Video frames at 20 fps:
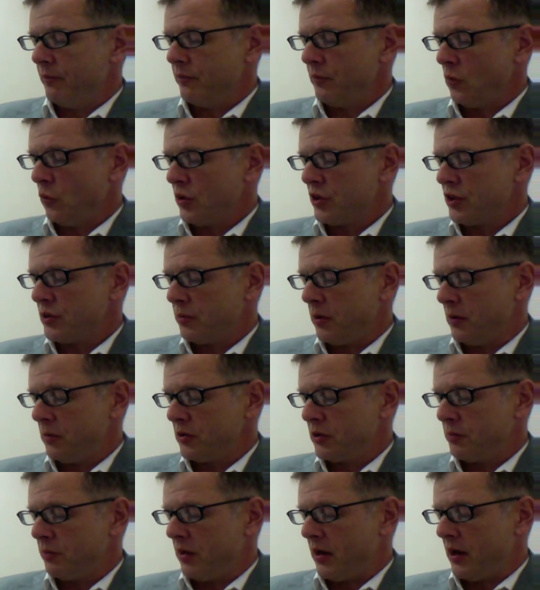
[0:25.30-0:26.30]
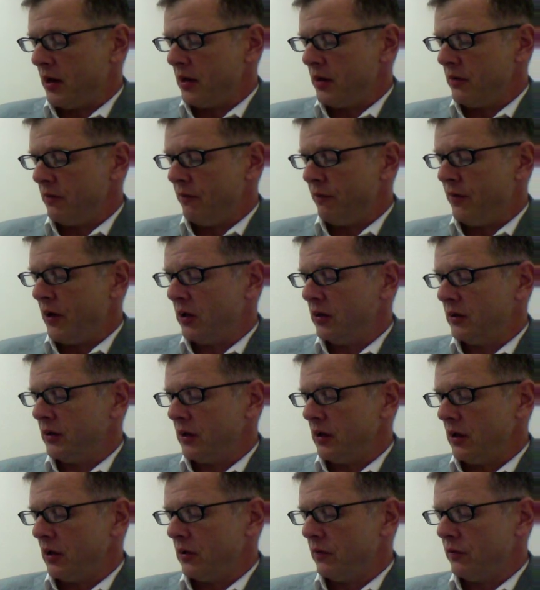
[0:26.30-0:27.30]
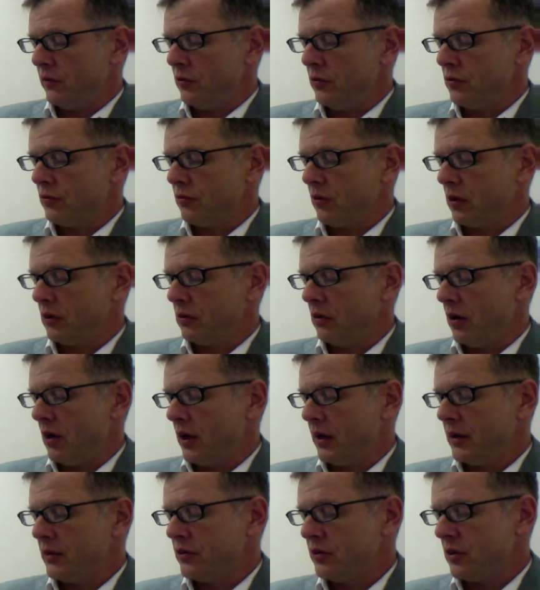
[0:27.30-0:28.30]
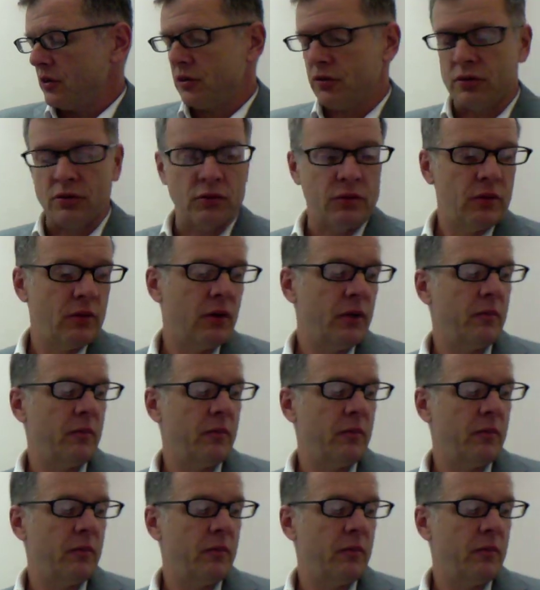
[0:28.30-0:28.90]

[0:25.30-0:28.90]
which is published by the FELDI, the Food and Drug Law Institute.